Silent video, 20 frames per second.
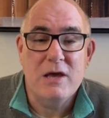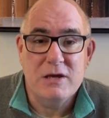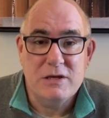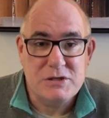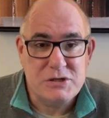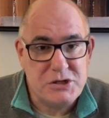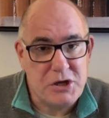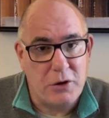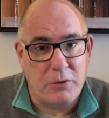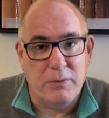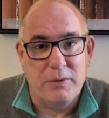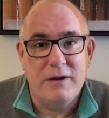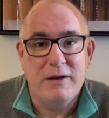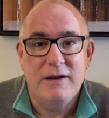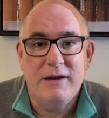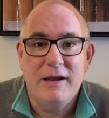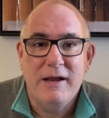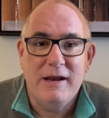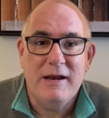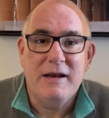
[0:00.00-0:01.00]
So
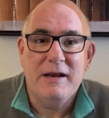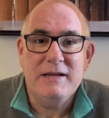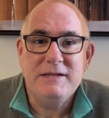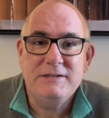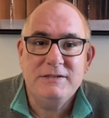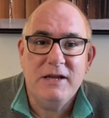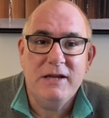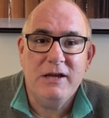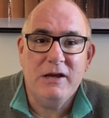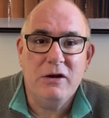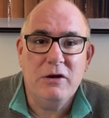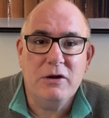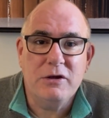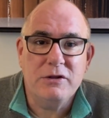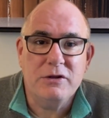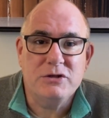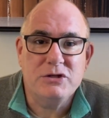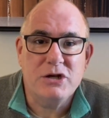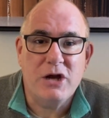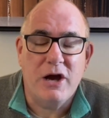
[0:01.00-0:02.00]
let's take a look at
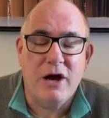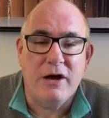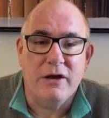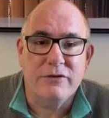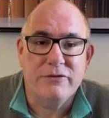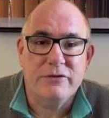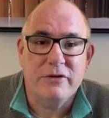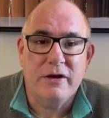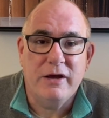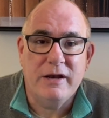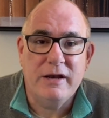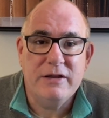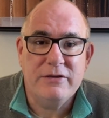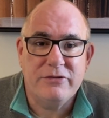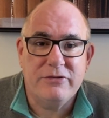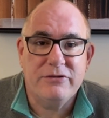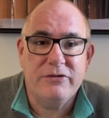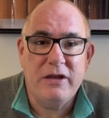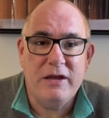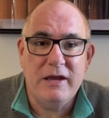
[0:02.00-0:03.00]
the charts and let's
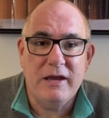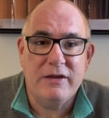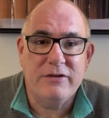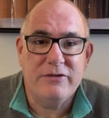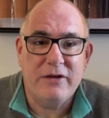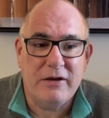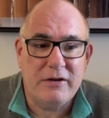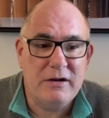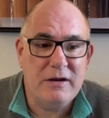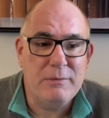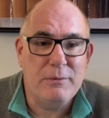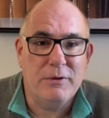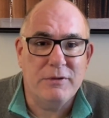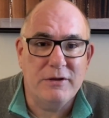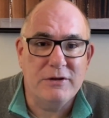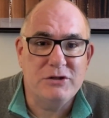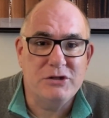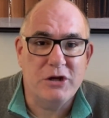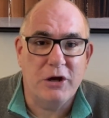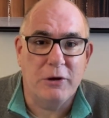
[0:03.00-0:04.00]
see exactly what
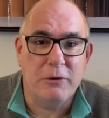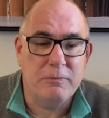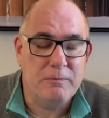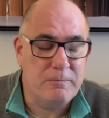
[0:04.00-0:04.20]
they show.